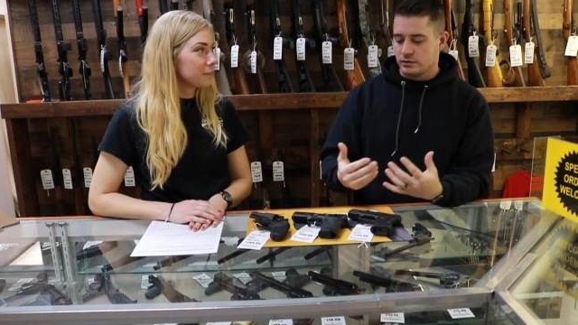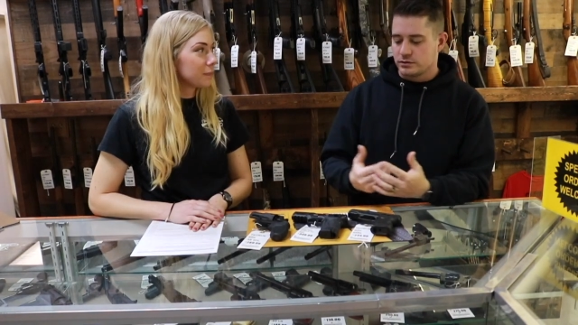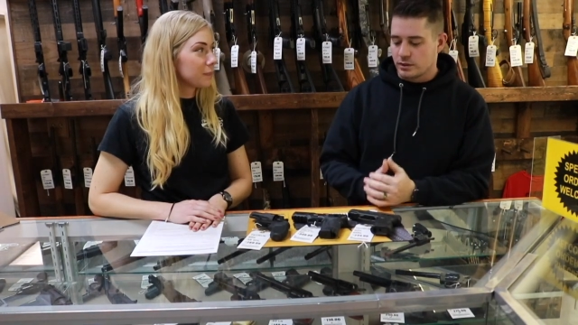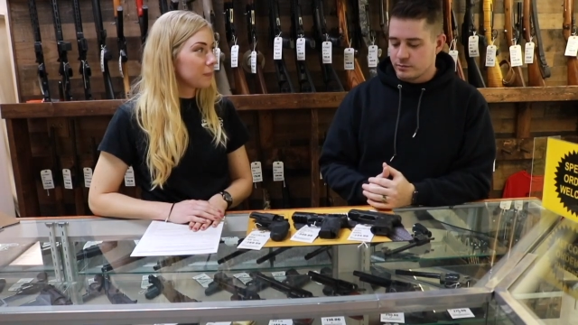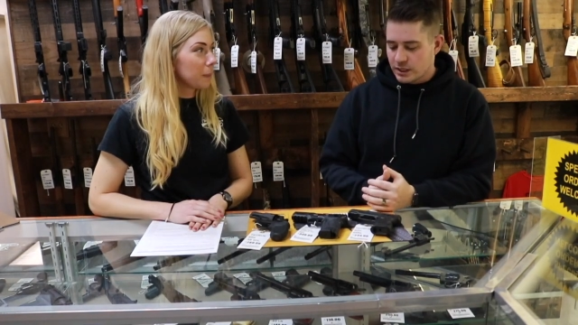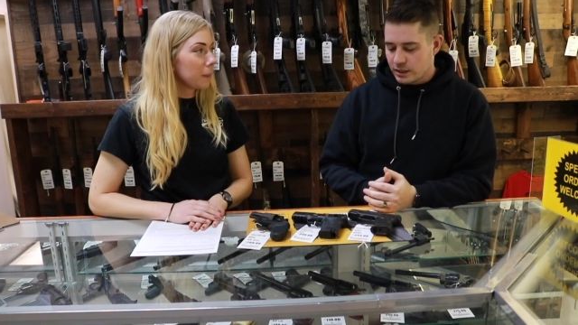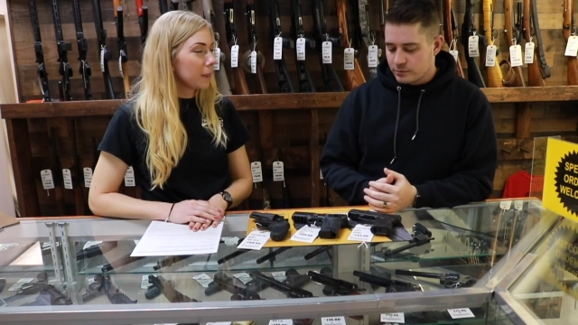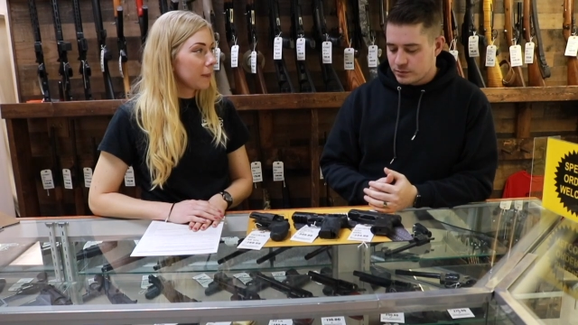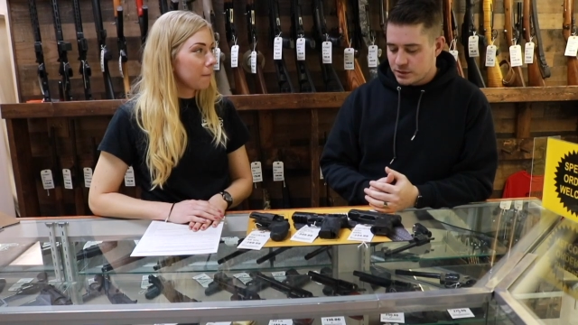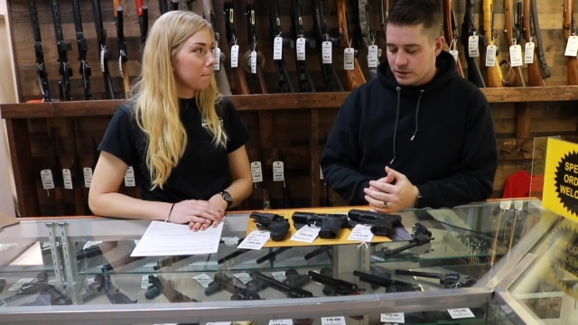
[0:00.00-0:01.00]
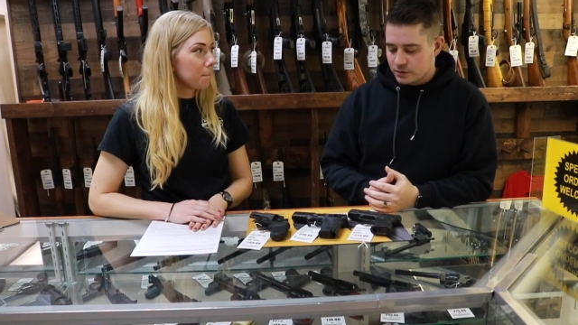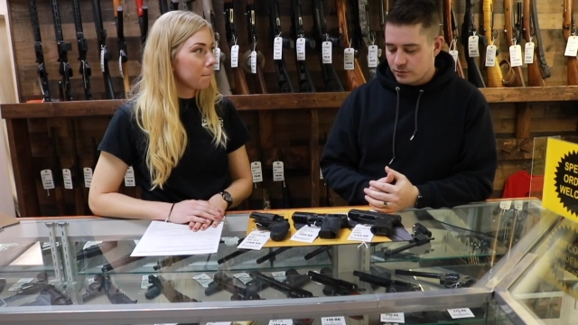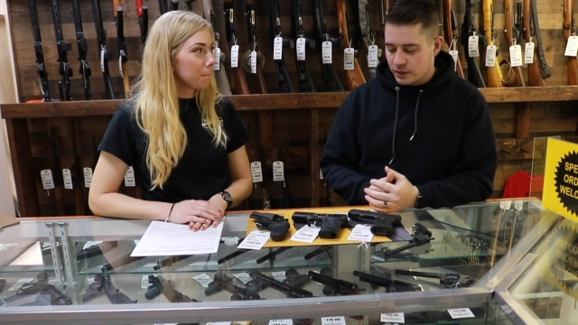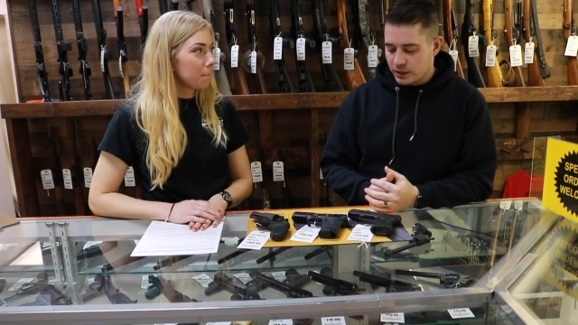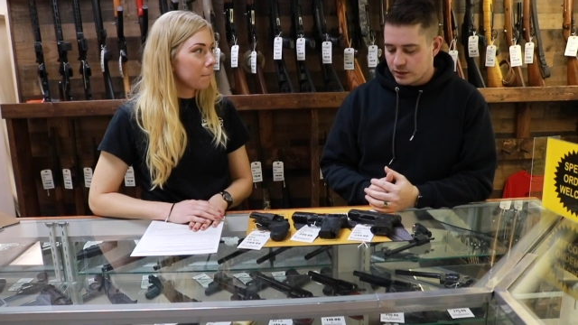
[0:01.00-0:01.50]
Speaker 1: sometimes
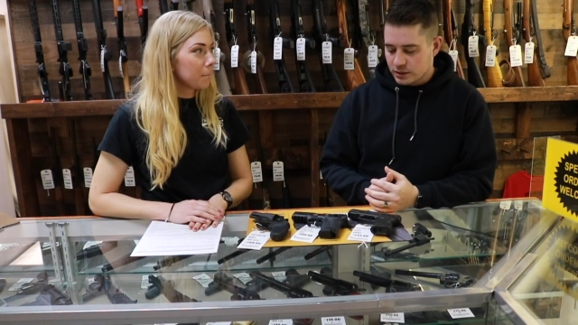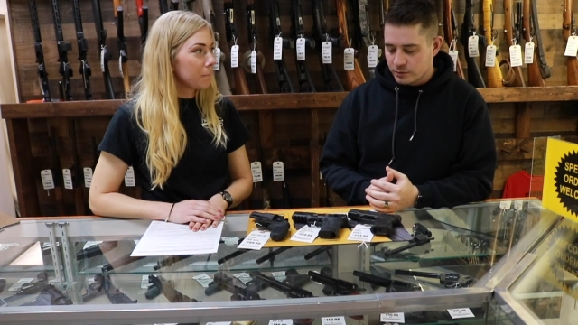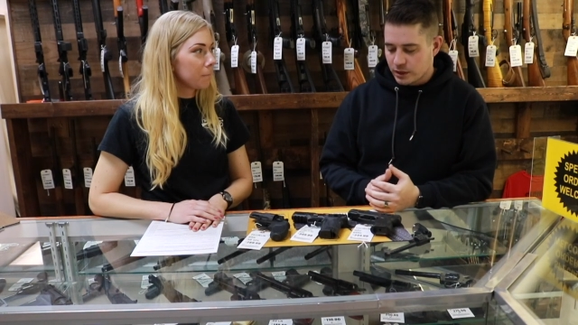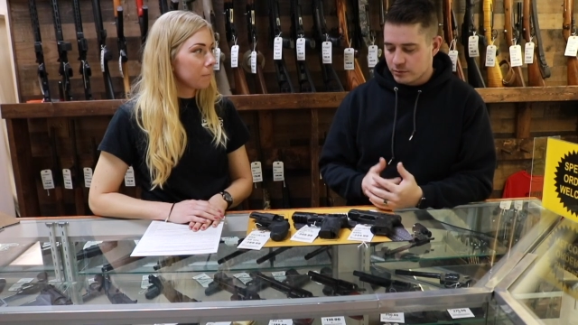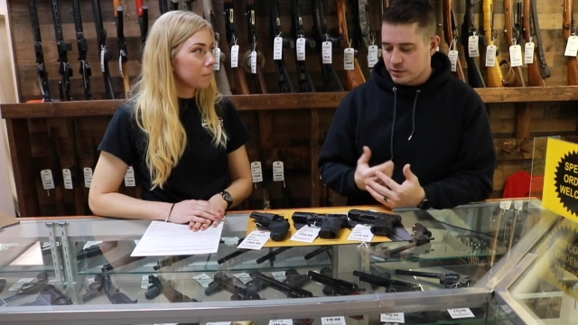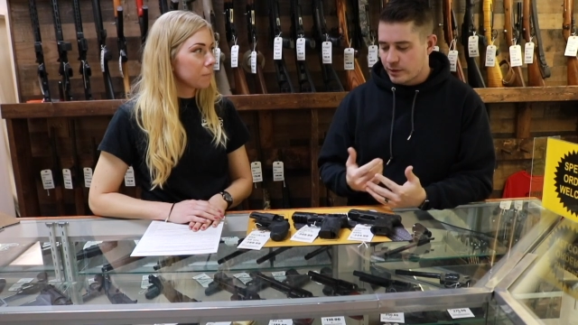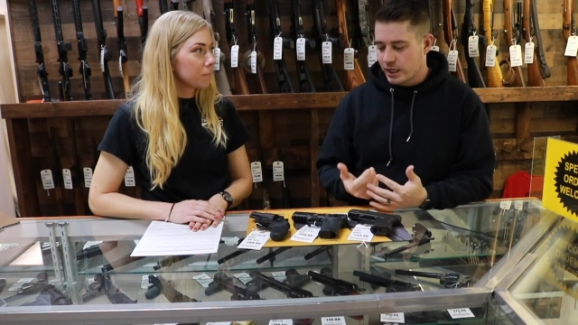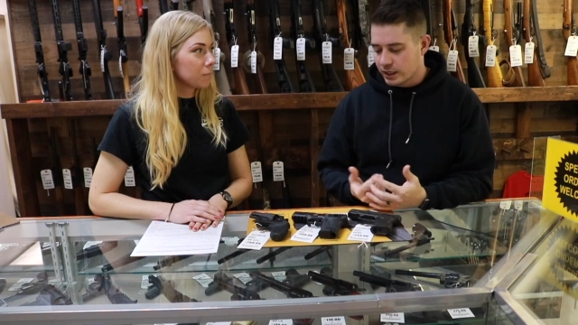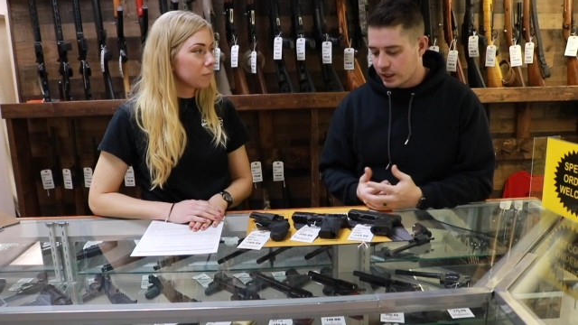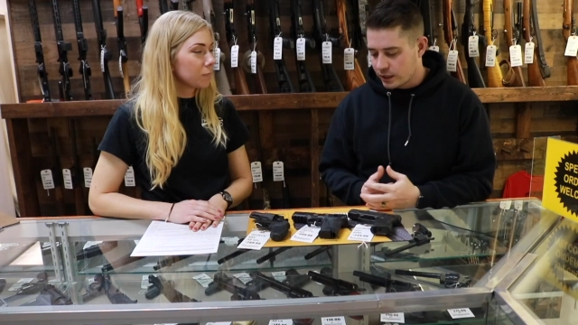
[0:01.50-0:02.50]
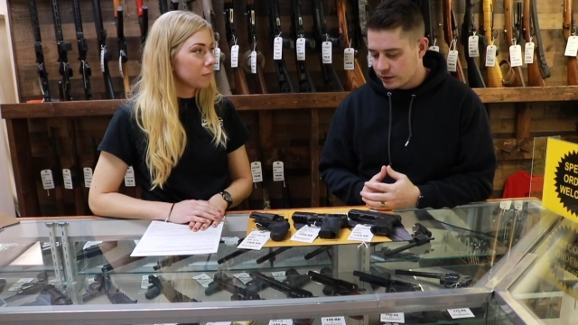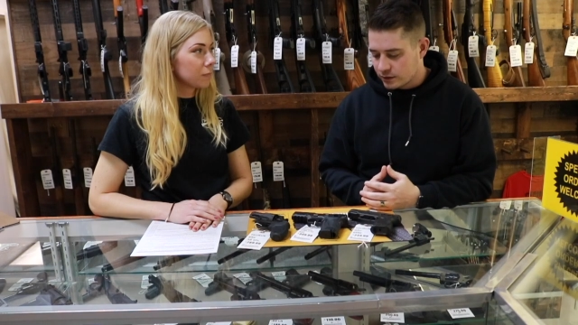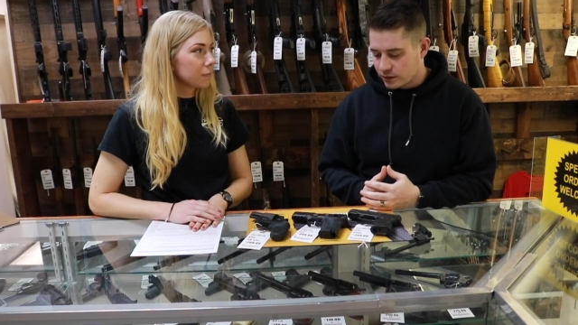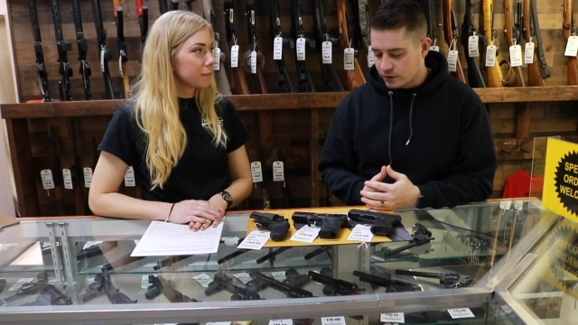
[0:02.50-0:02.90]
when someone comes to buy a gun,